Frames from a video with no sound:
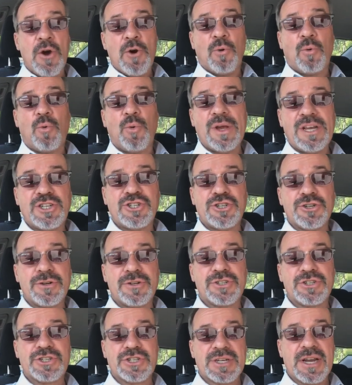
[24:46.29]
we
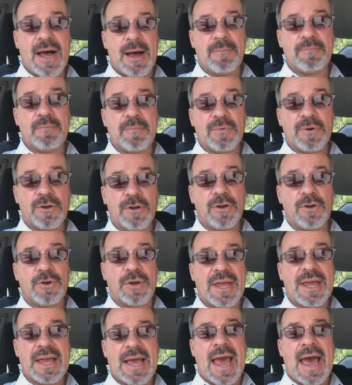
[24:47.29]
should stop
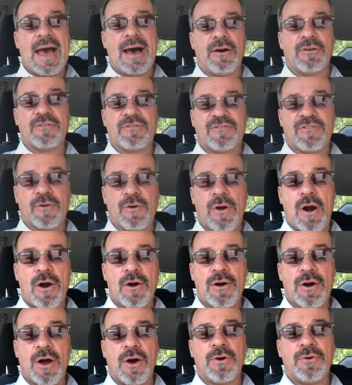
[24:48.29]
looking out for
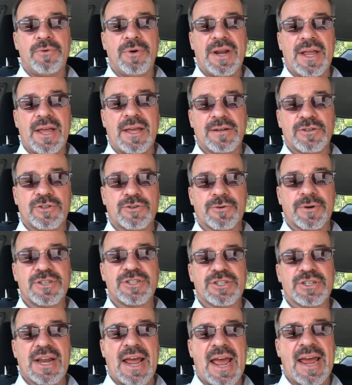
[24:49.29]
our own
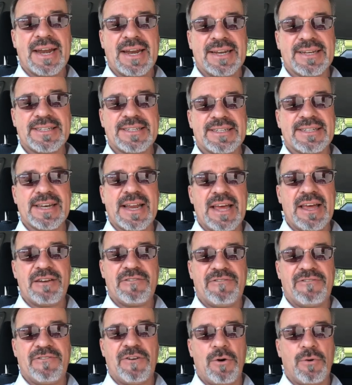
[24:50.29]
interest and
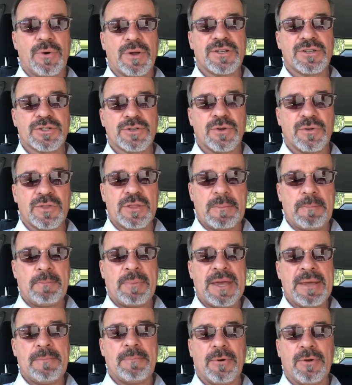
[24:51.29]
instead focus on the
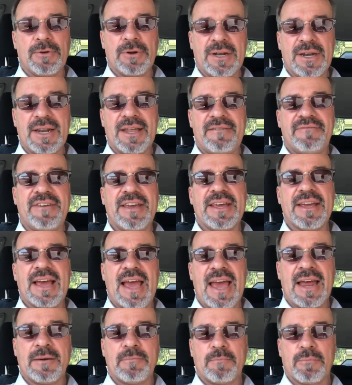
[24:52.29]
people living
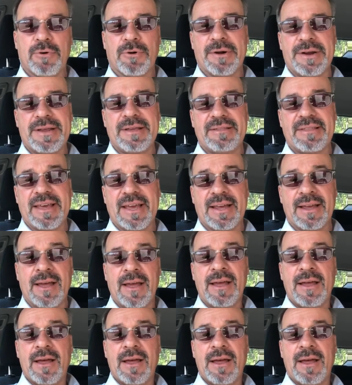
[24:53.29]
and breathing